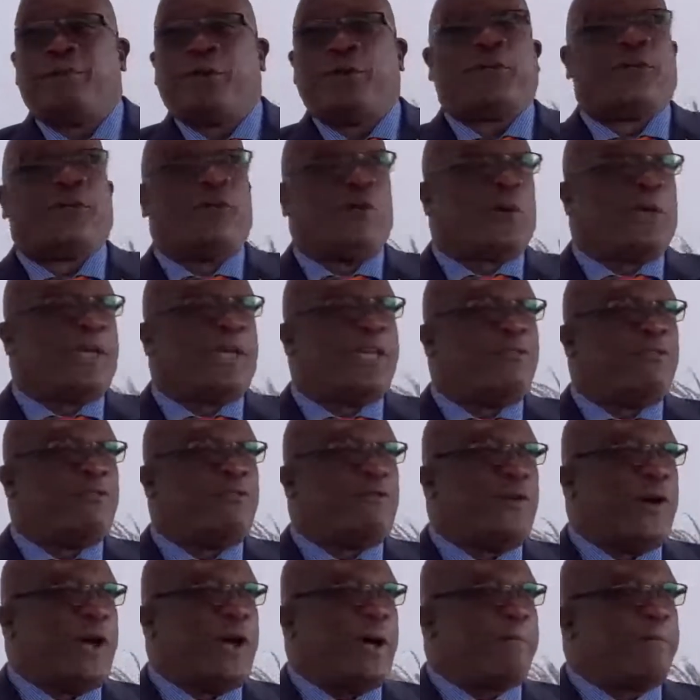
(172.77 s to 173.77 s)
but looking
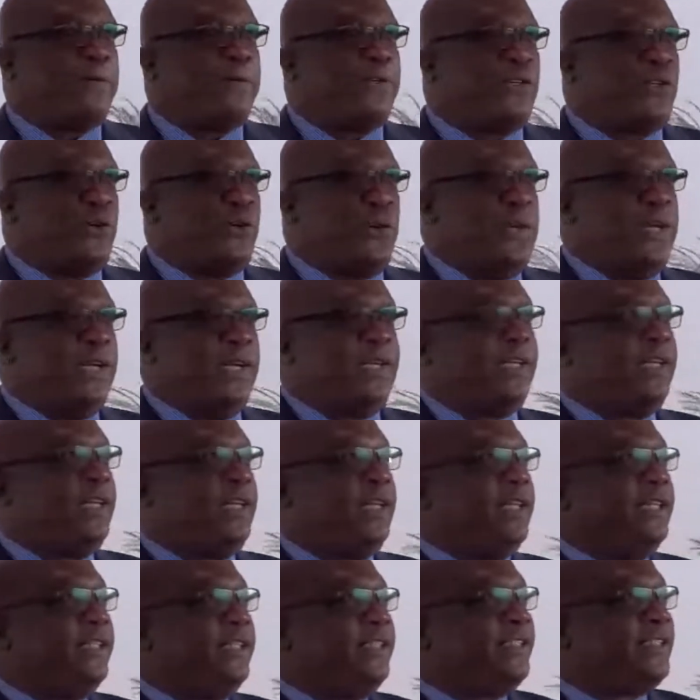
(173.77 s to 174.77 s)
for
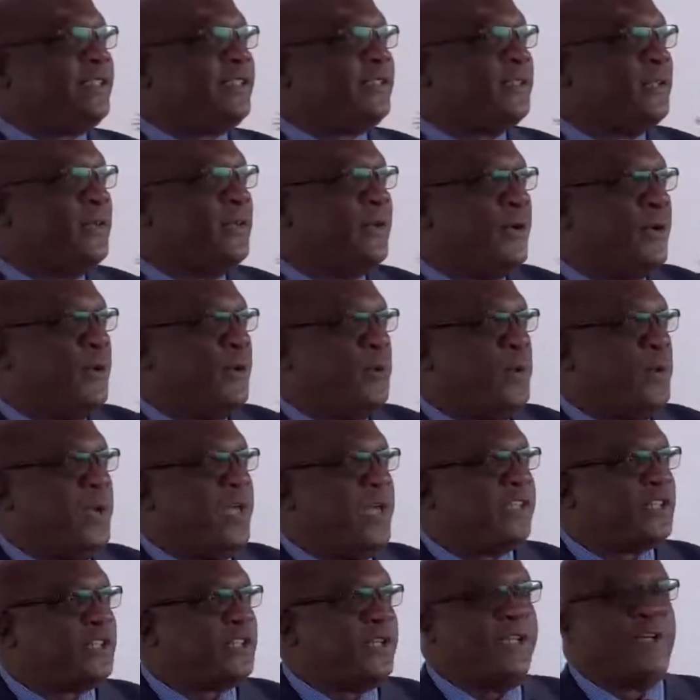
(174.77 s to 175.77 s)
opportunities
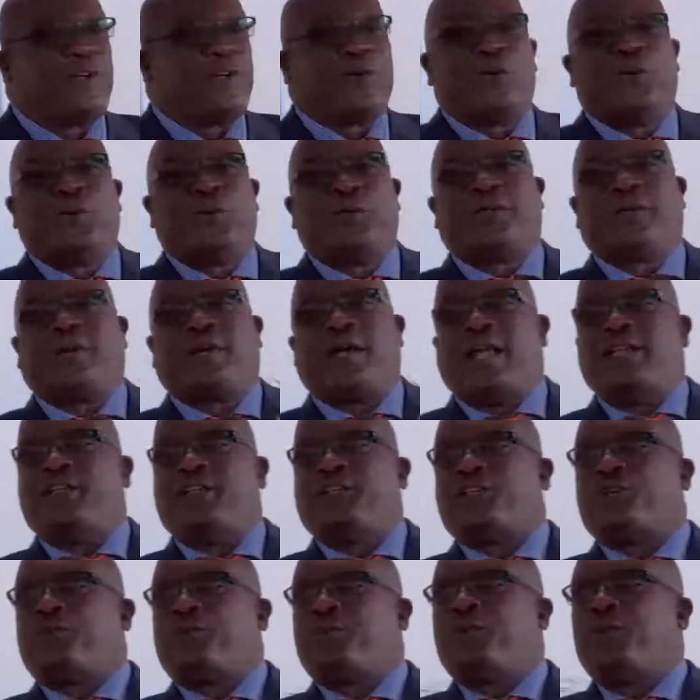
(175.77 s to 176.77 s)
where she could
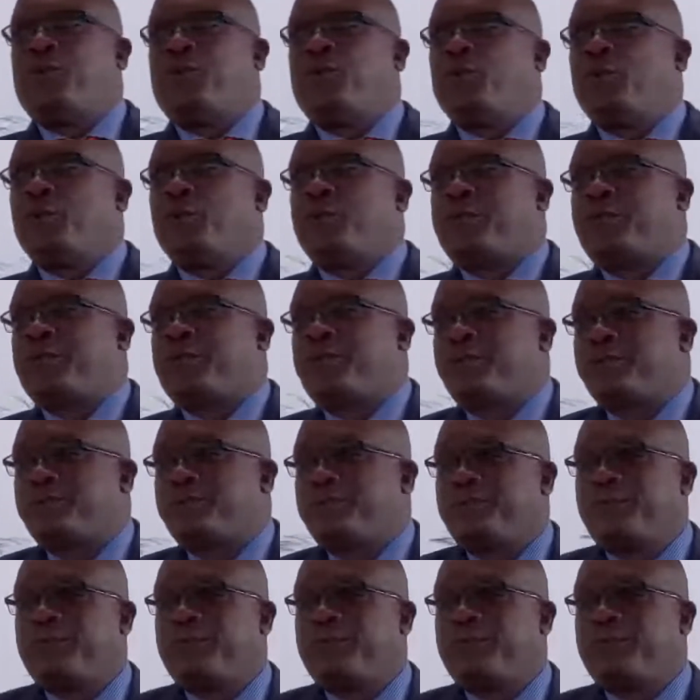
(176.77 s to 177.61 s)
contribute.